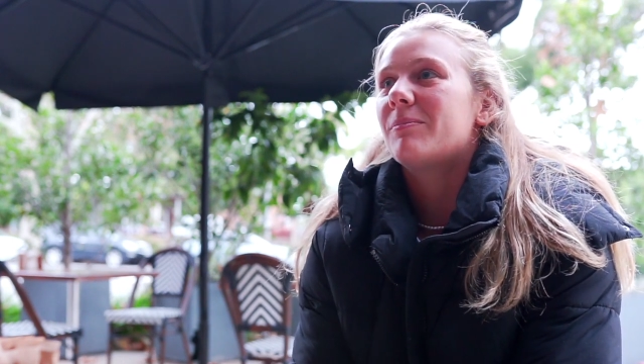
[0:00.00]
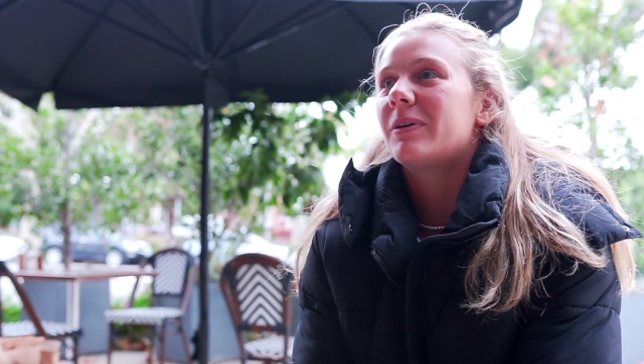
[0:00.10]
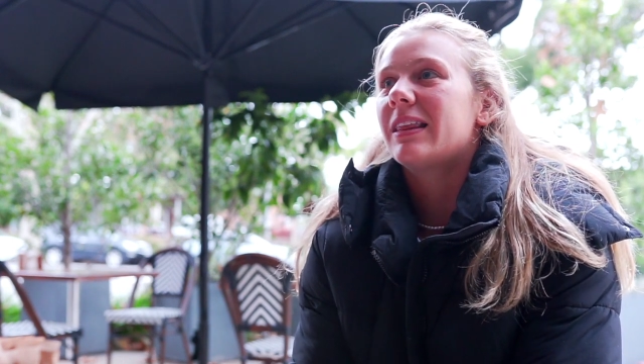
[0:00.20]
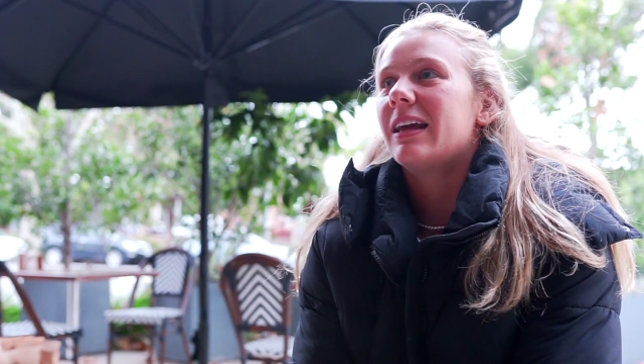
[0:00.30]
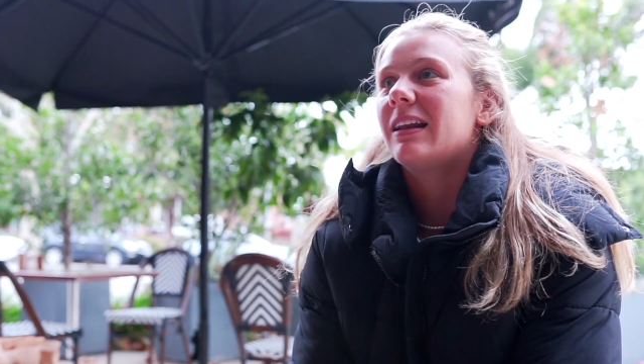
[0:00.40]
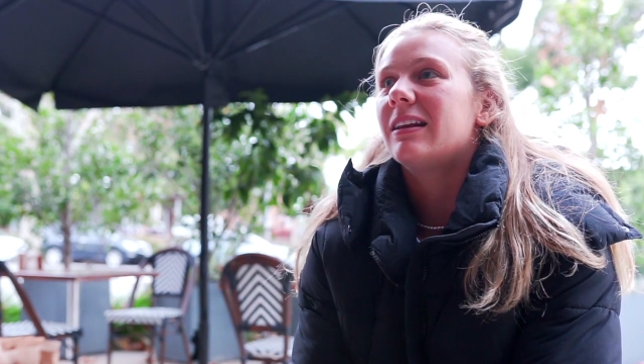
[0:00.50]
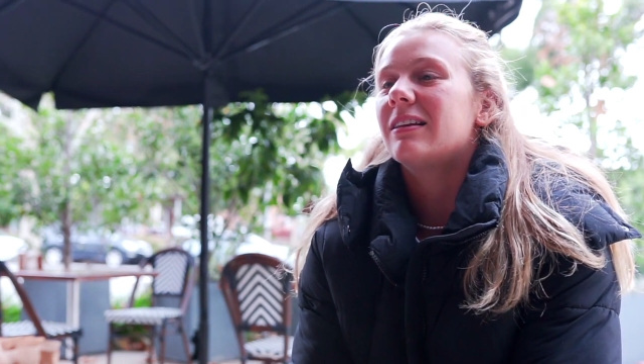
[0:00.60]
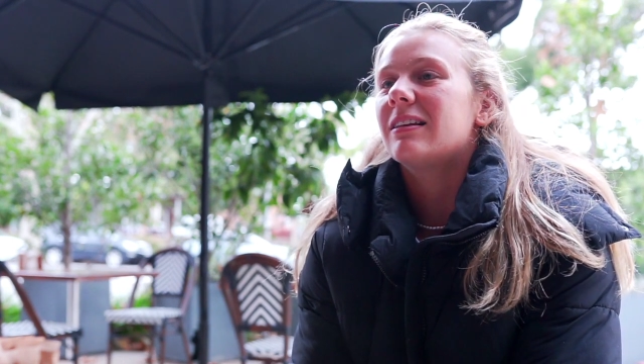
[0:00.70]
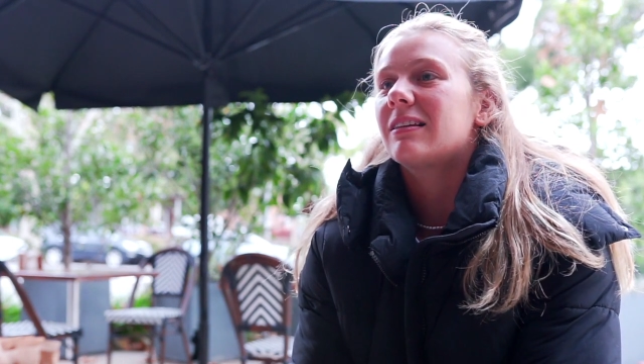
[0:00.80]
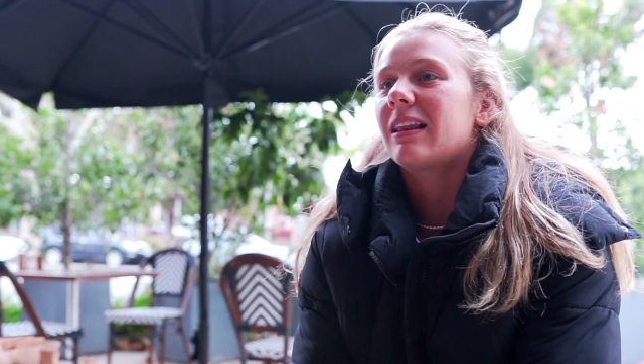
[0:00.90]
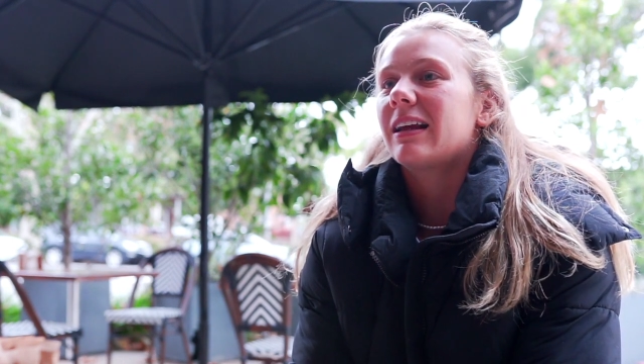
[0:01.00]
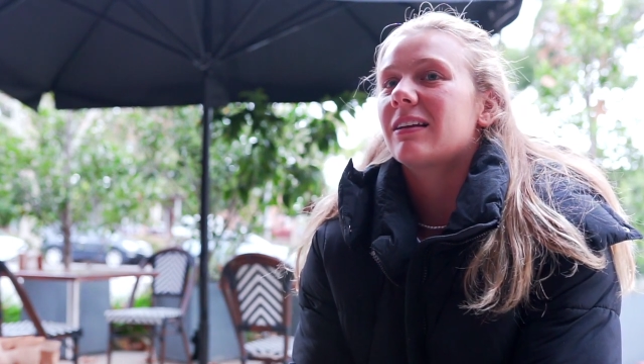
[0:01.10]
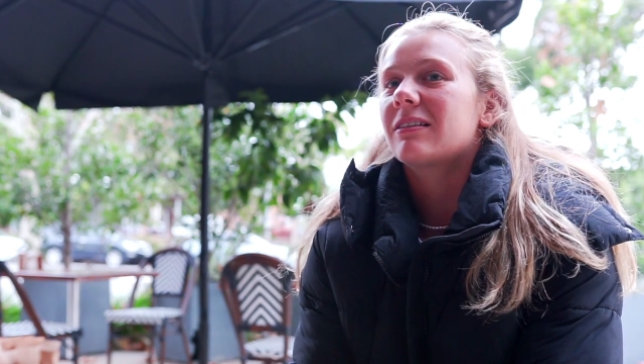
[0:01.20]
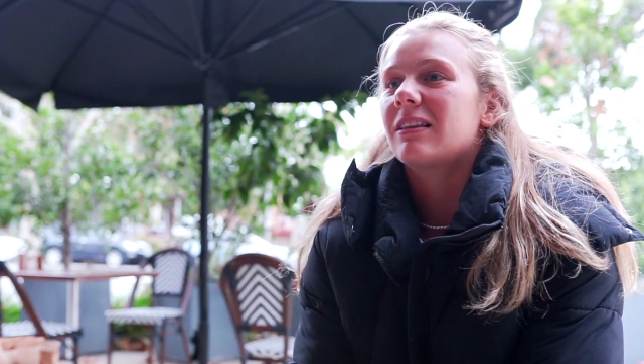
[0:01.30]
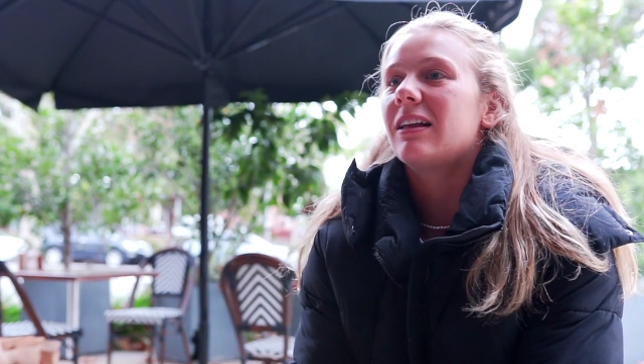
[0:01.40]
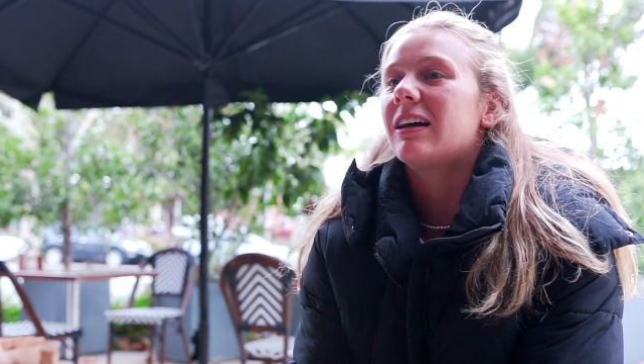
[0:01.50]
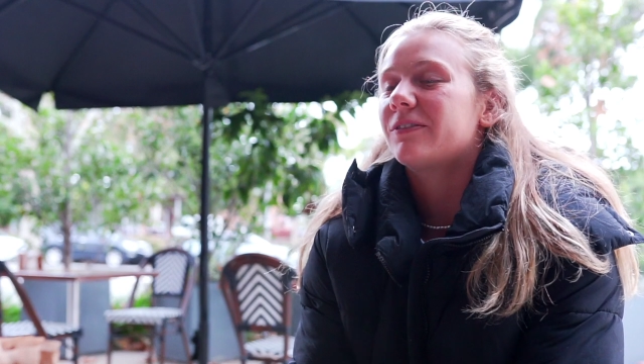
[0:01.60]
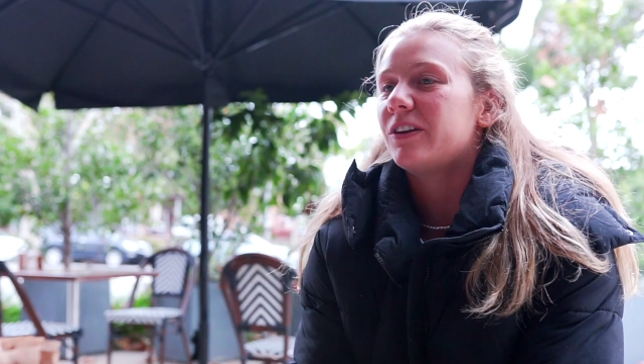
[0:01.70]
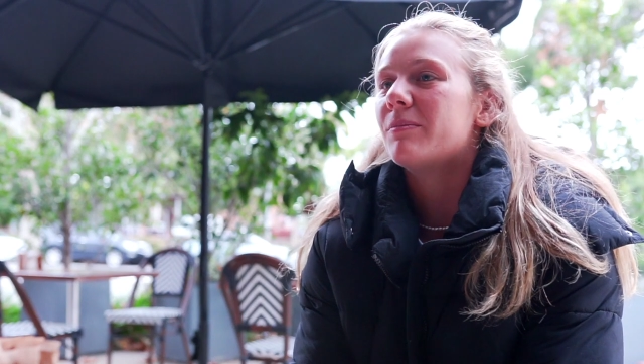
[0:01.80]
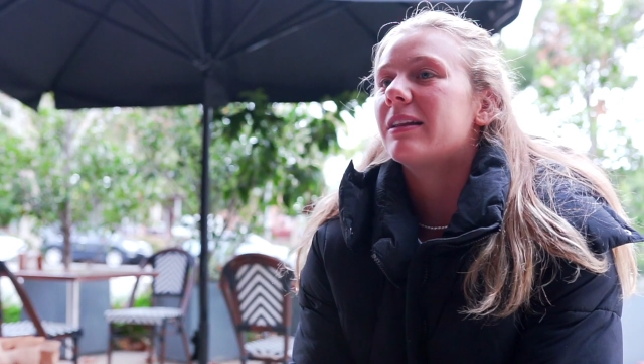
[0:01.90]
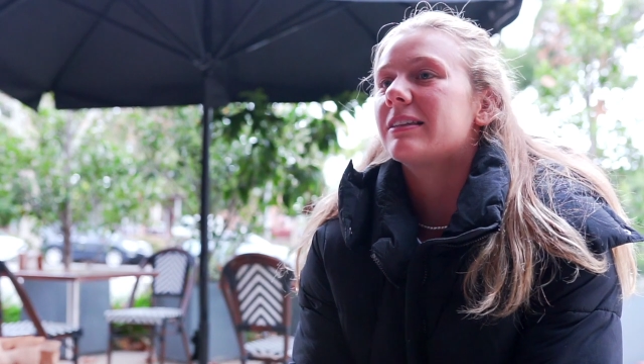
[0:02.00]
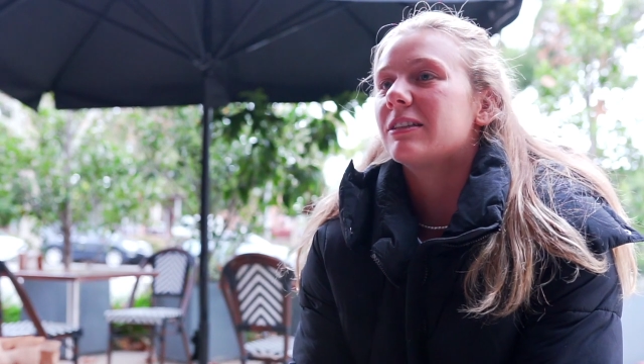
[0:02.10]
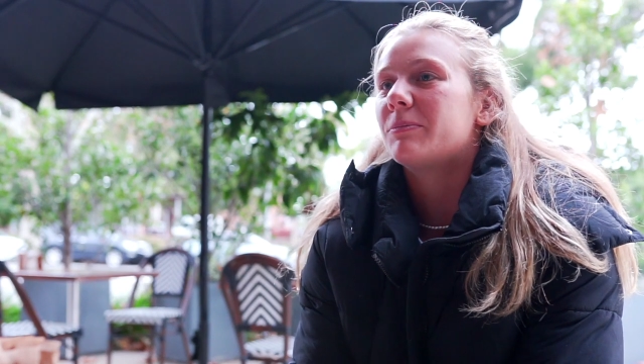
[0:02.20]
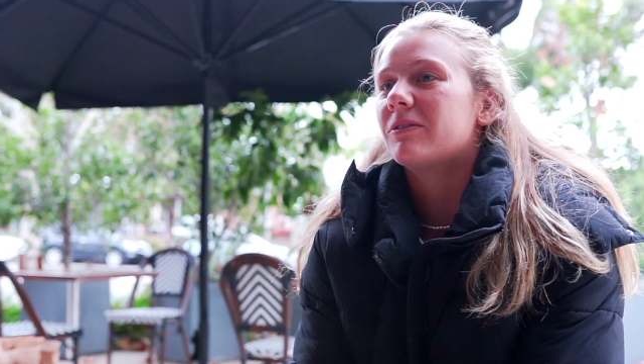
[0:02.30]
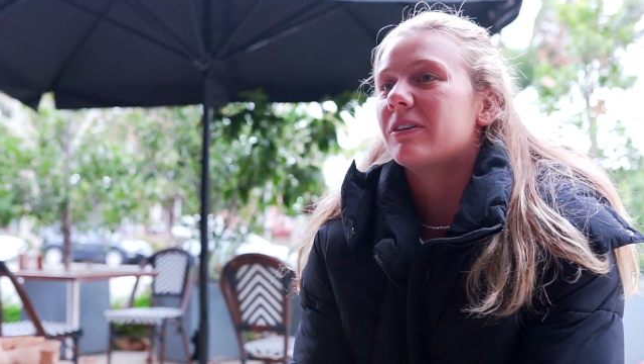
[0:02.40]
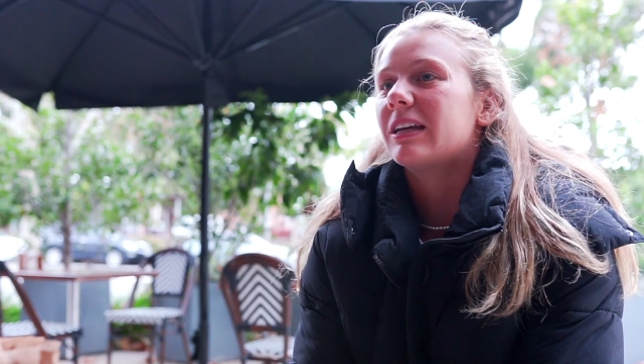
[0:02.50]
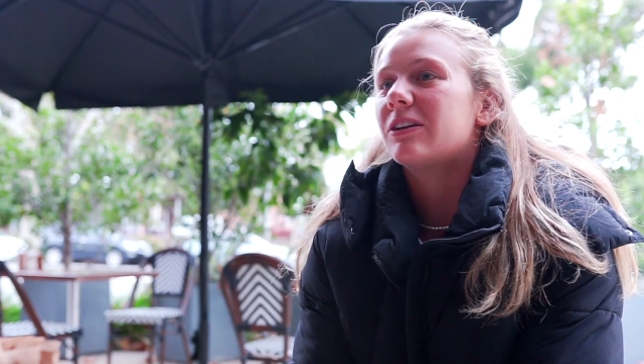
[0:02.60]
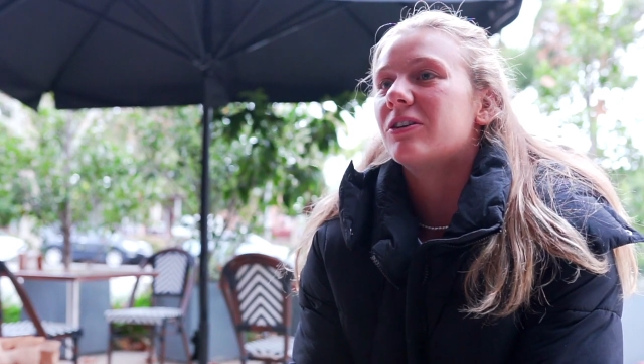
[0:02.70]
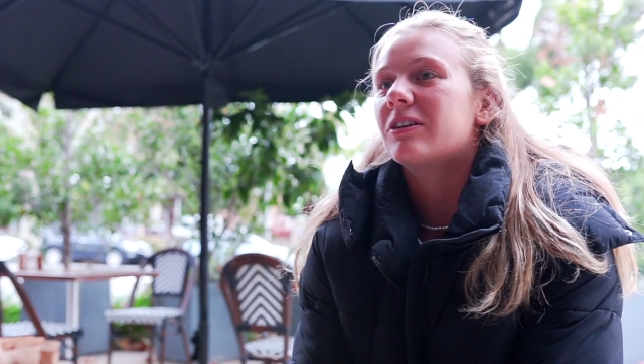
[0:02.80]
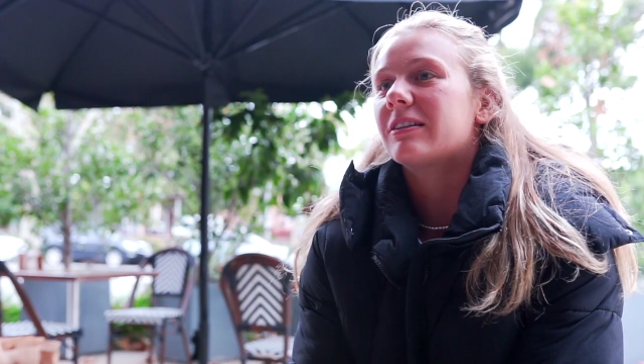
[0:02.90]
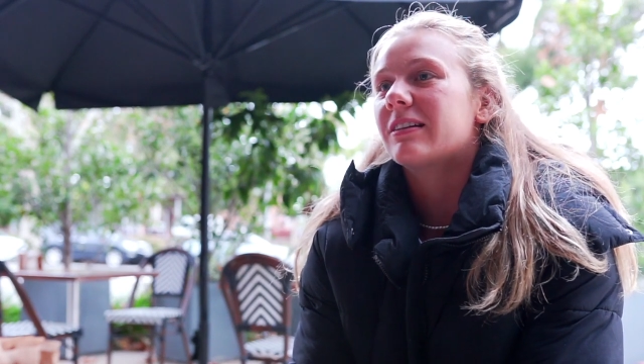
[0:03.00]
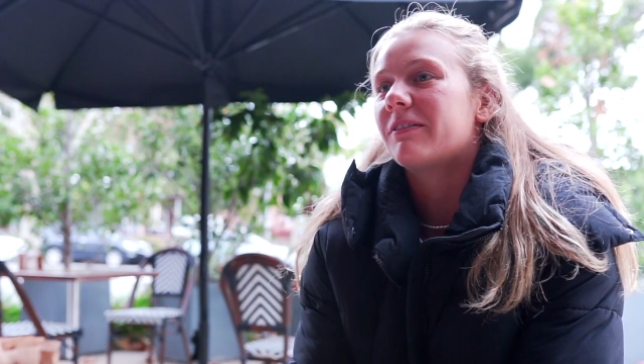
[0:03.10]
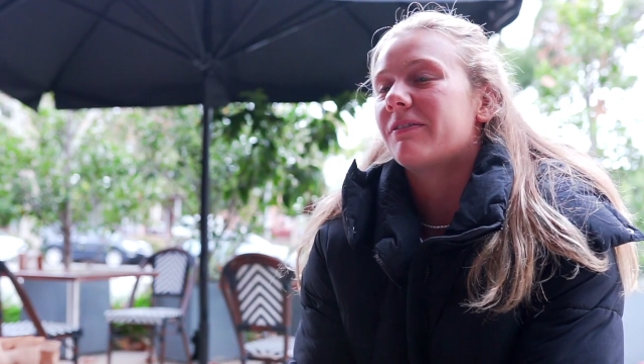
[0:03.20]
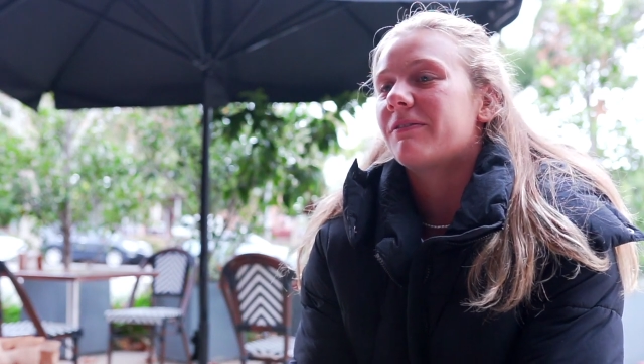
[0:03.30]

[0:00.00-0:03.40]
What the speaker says: But then, like, the last few months it's been really good because I've